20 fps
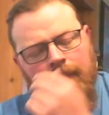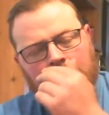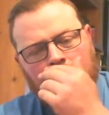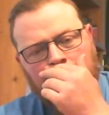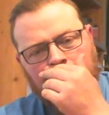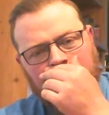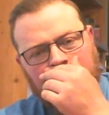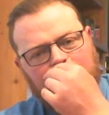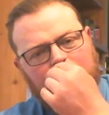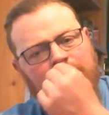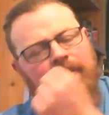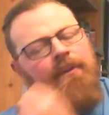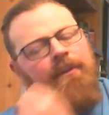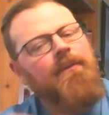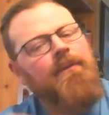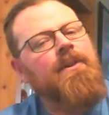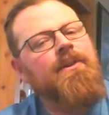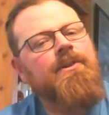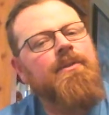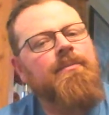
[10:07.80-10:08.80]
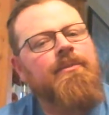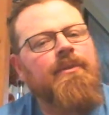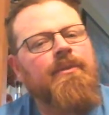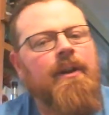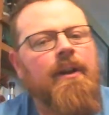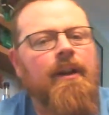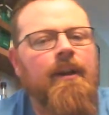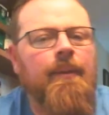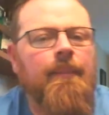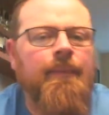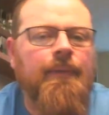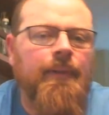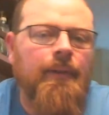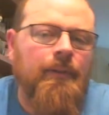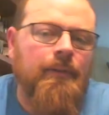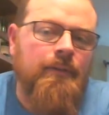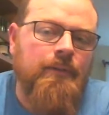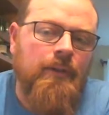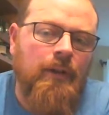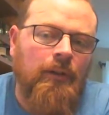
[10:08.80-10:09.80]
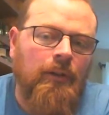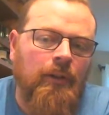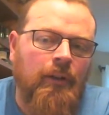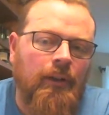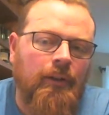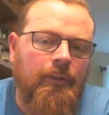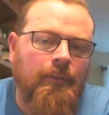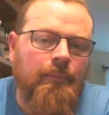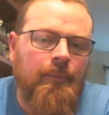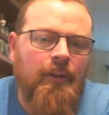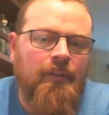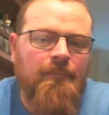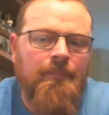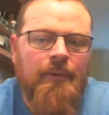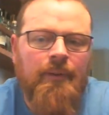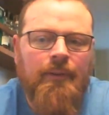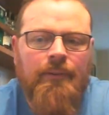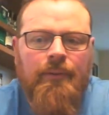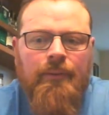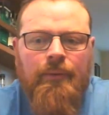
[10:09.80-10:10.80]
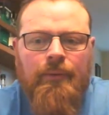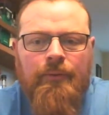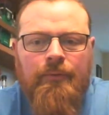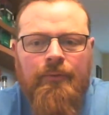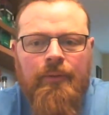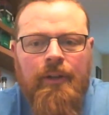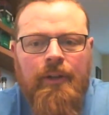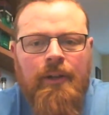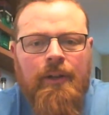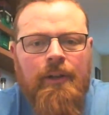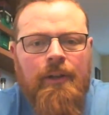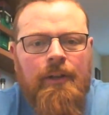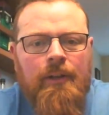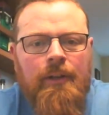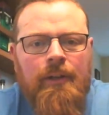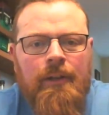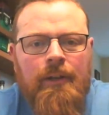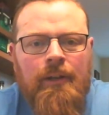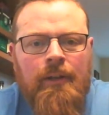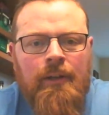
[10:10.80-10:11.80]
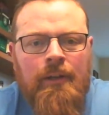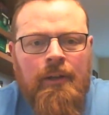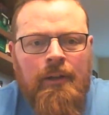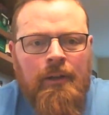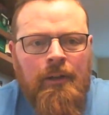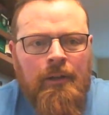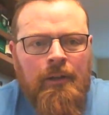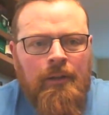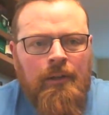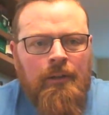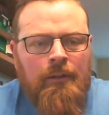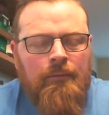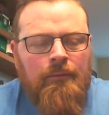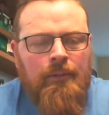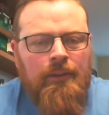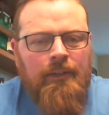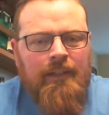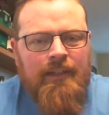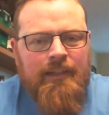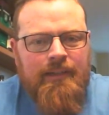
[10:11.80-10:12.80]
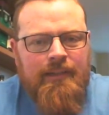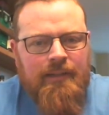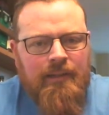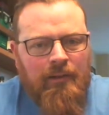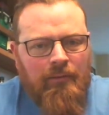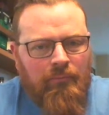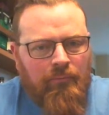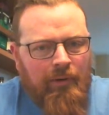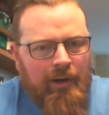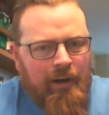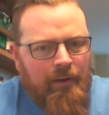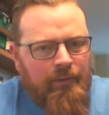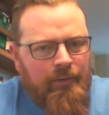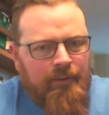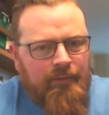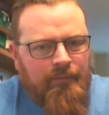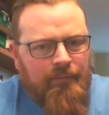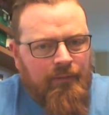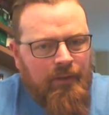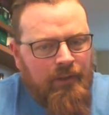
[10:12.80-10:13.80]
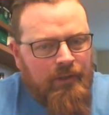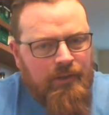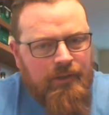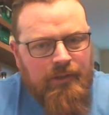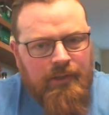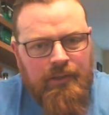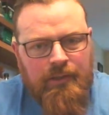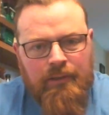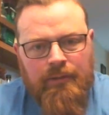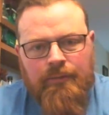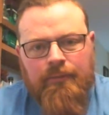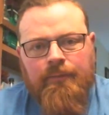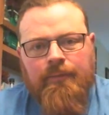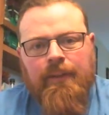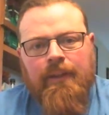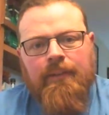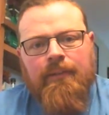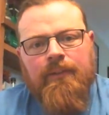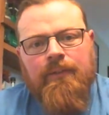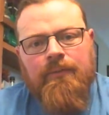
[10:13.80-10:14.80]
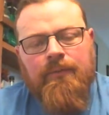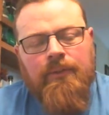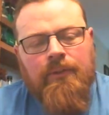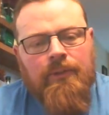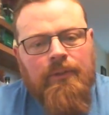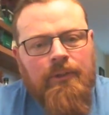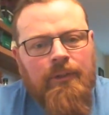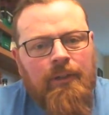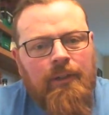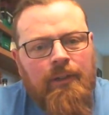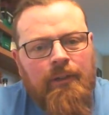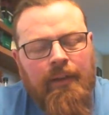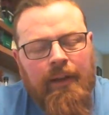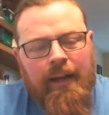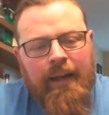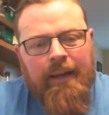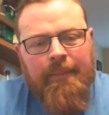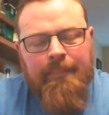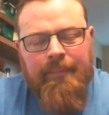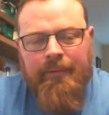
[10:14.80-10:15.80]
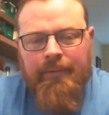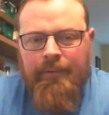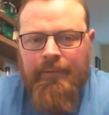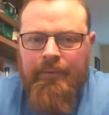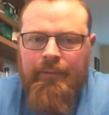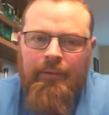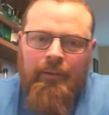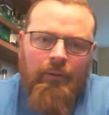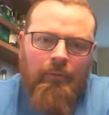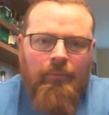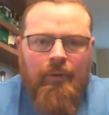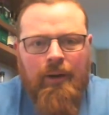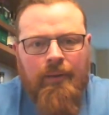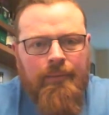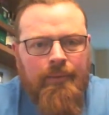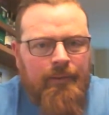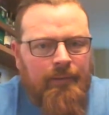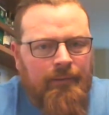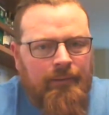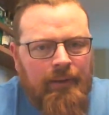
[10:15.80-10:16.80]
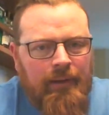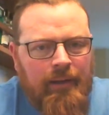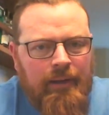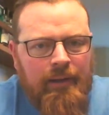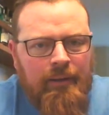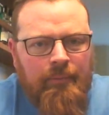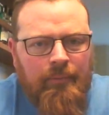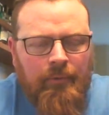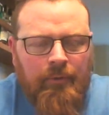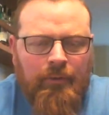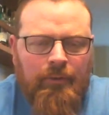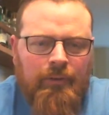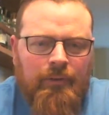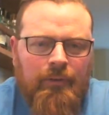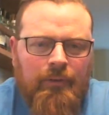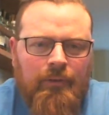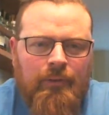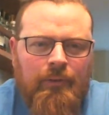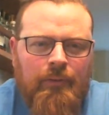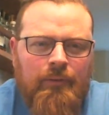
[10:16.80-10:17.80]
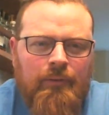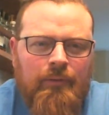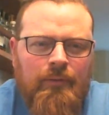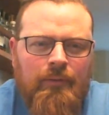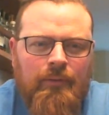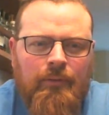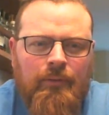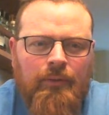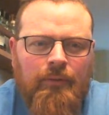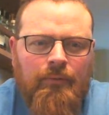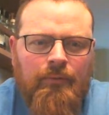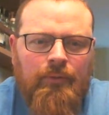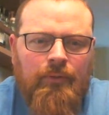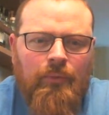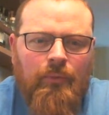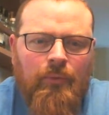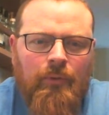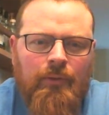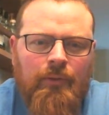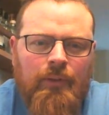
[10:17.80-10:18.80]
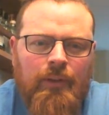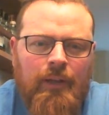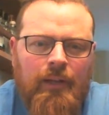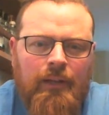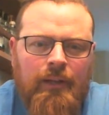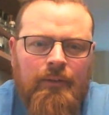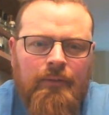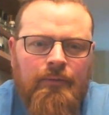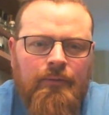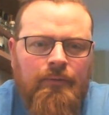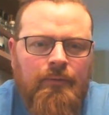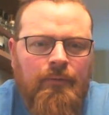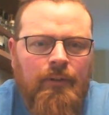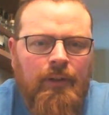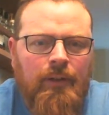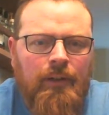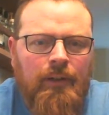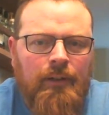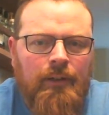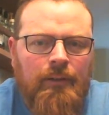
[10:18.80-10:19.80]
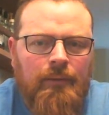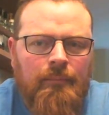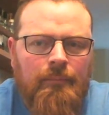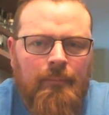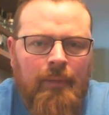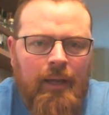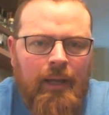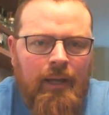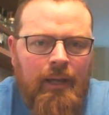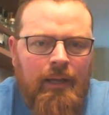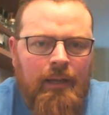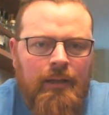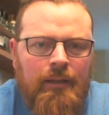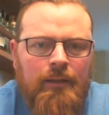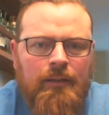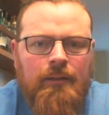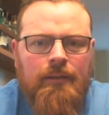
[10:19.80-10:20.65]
So these are friendship drams. A lot of them have been sort of released around the Feshiel festival that happens around this time, or just sort of towards the end of May.